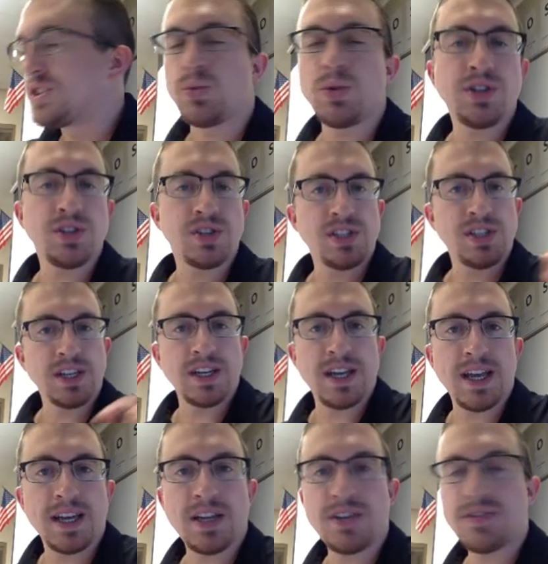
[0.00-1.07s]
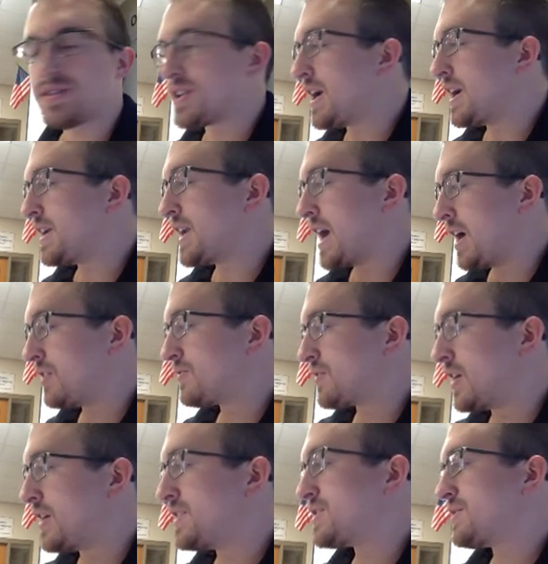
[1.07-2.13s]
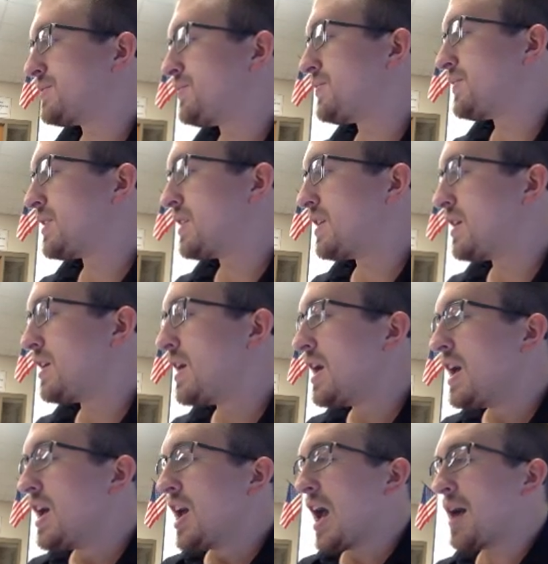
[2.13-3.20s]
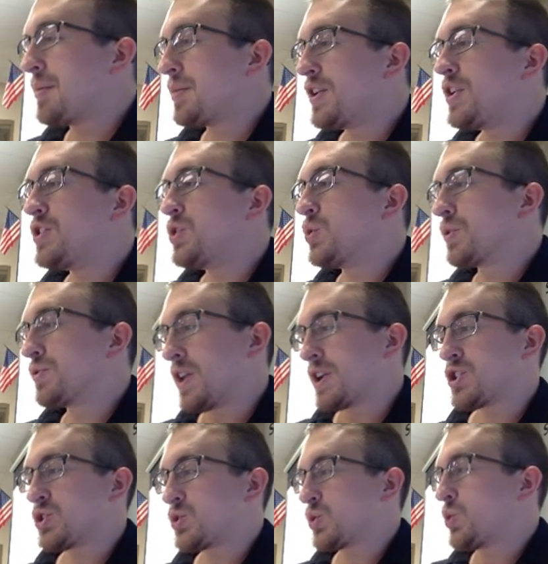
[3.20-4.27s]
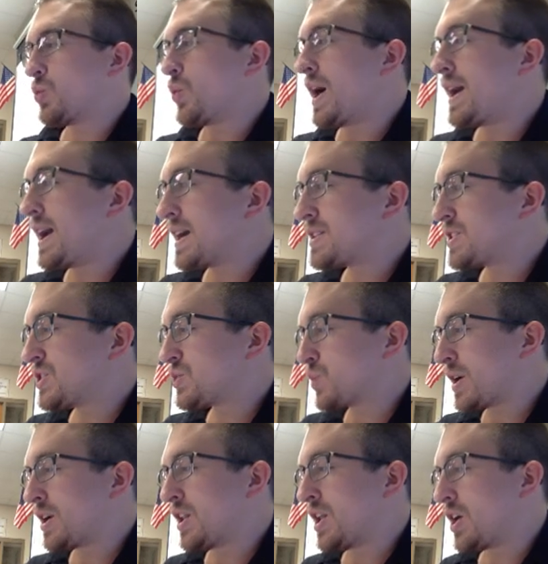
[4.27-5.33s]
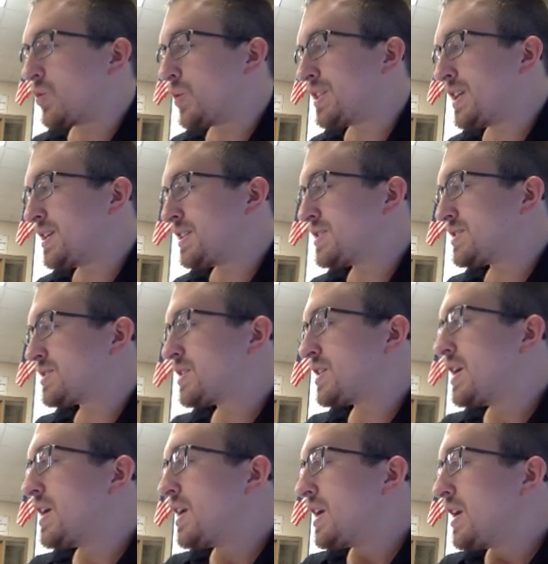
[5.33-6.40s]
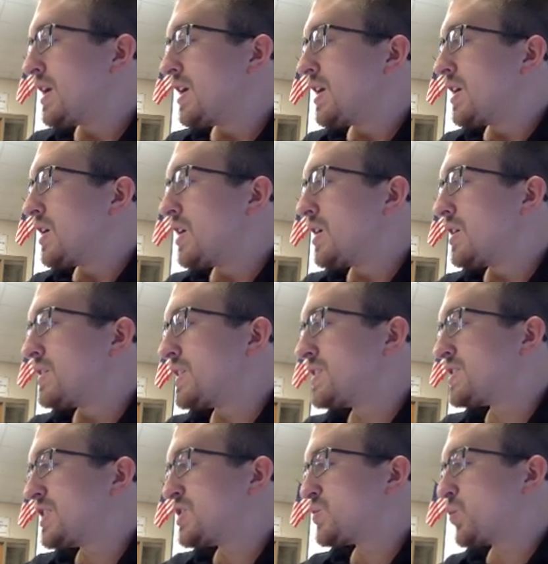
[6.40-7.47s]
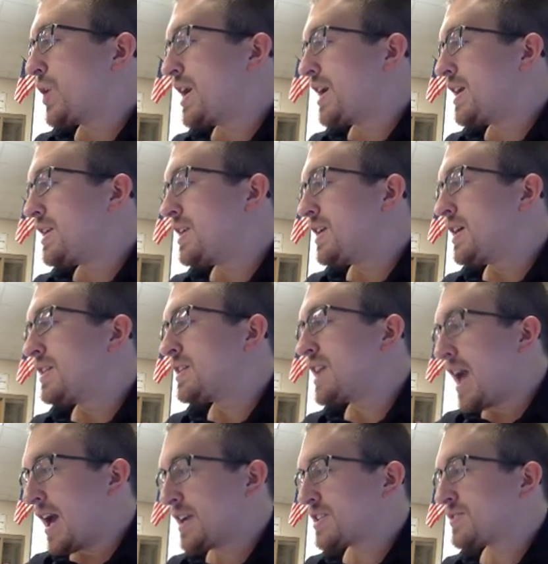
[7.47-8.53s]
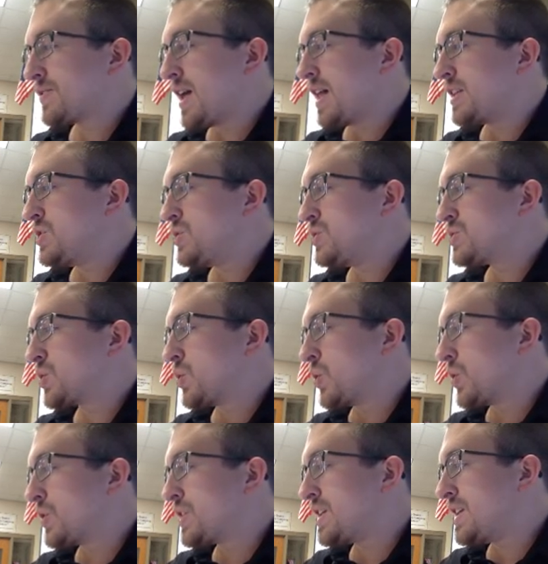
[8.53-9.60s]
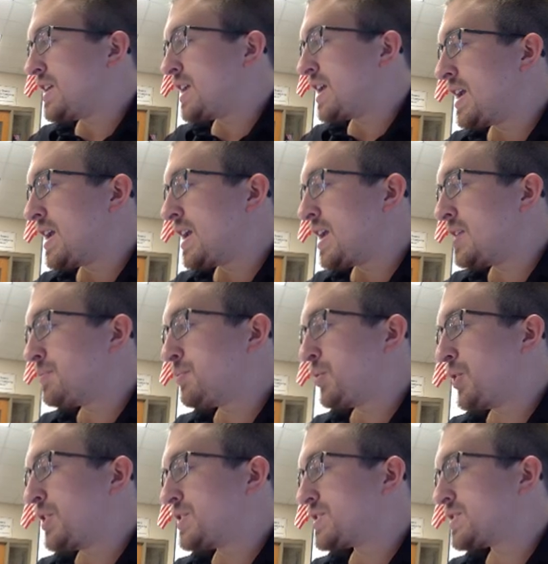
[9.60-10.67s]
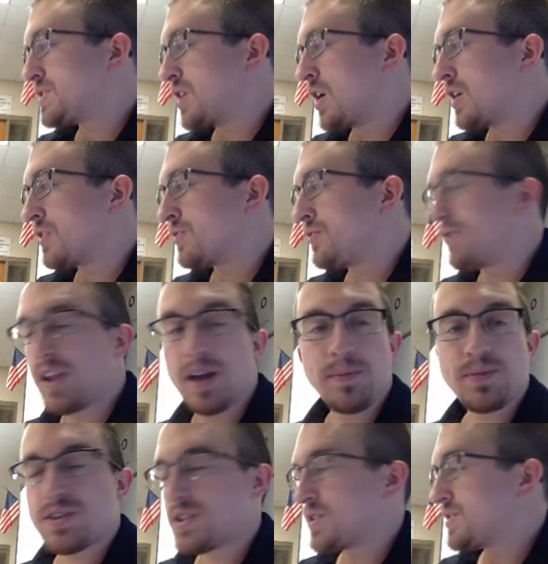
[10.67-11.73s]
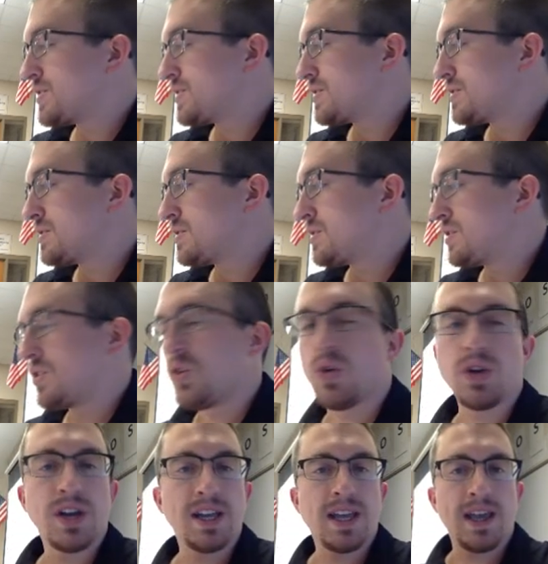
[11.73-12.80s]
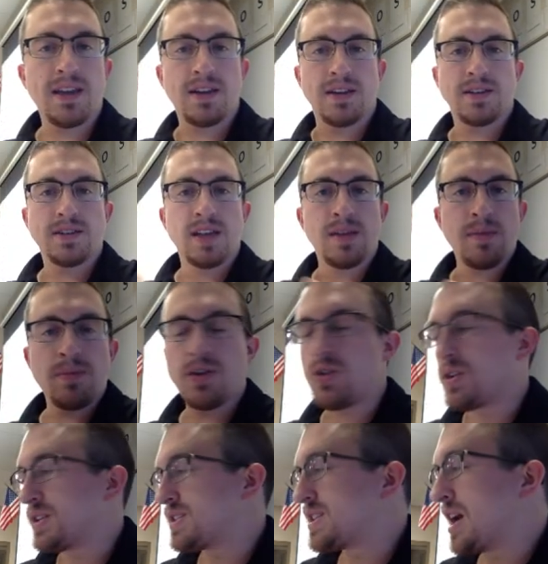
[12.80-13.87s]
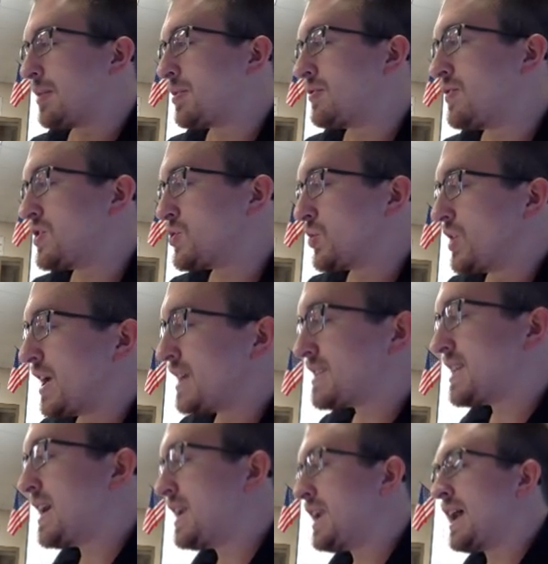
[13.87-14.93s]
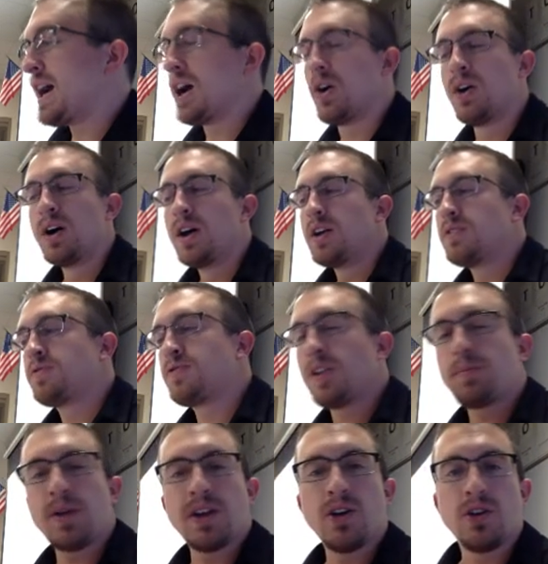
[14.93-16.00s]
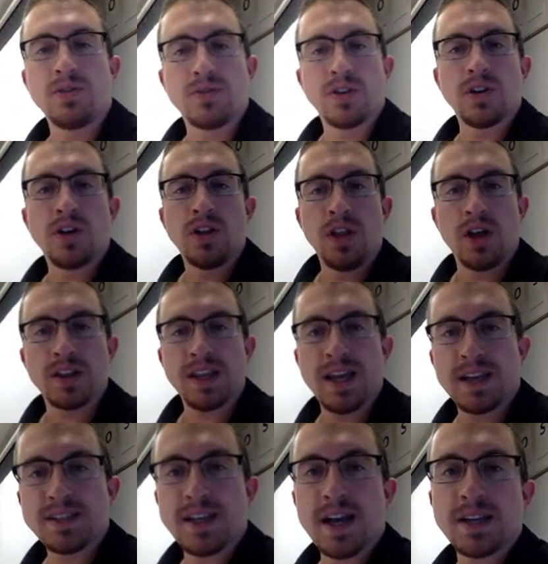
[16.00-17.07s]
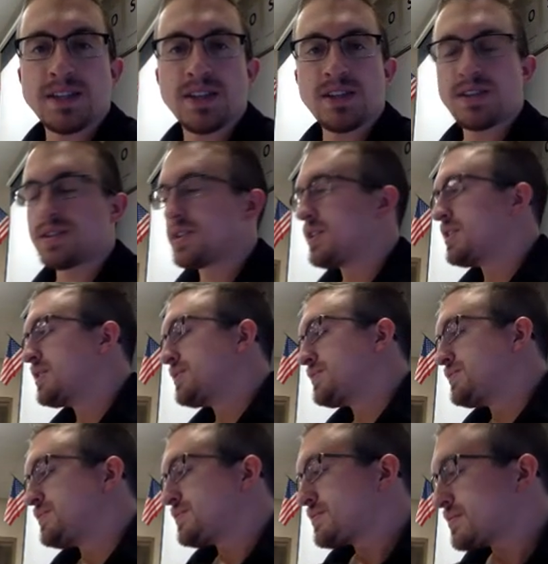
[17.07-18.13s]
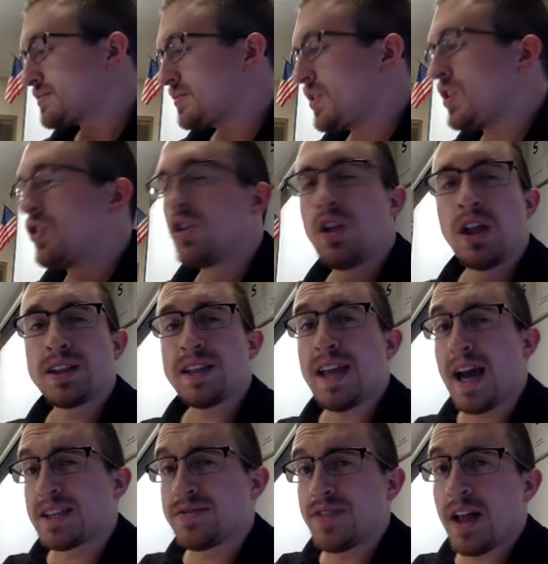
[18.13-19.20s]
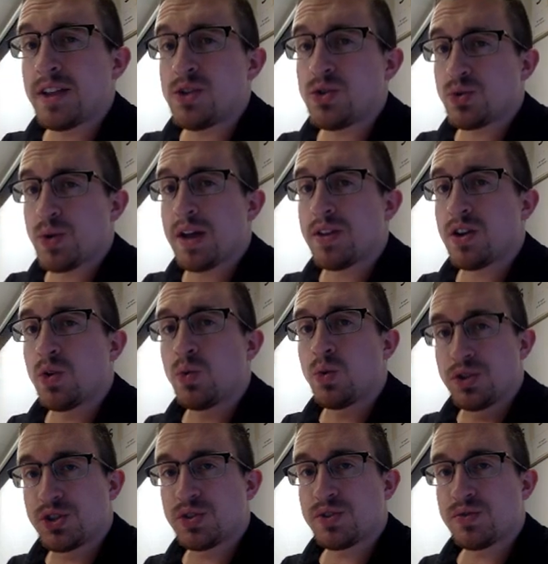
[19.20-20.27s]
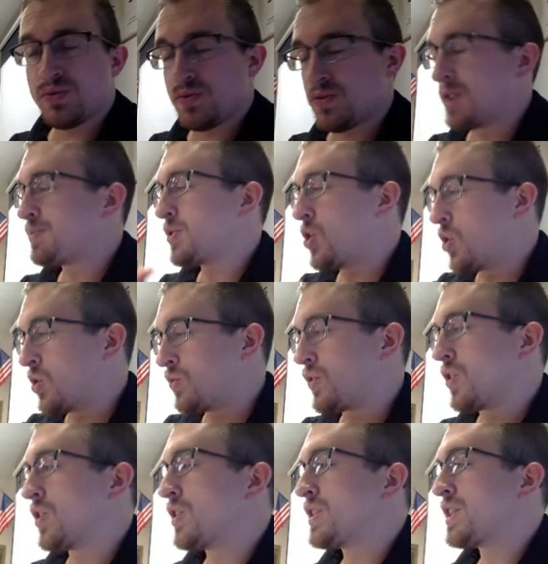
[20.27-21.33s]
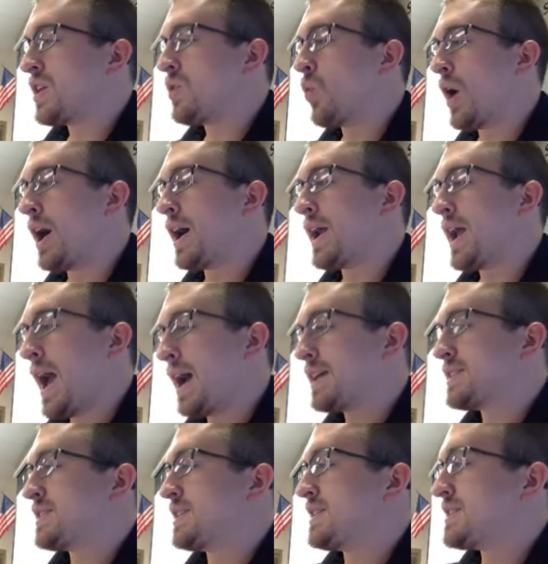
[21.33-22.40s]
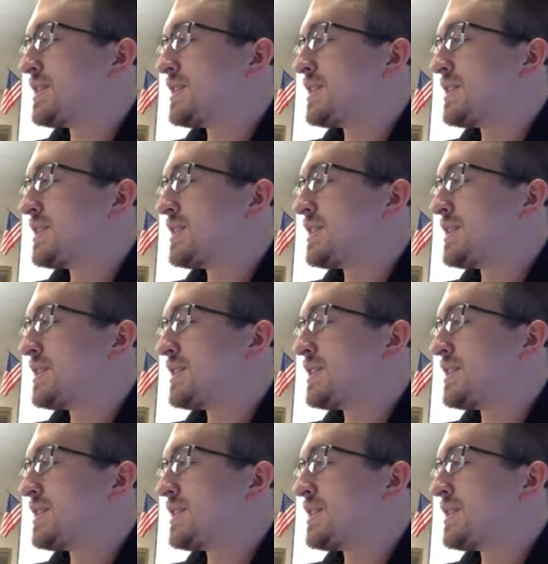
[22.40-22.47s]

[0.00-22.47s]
So we just stick a negative sign out front. I'm going to do reflections with the y-axis right along with this. This is when the x values or the inputs are flipped or negated. And maybe you can stop and visualize that now. Flipping over along the x-axis, or along the x values rather, will flip over the y-axis.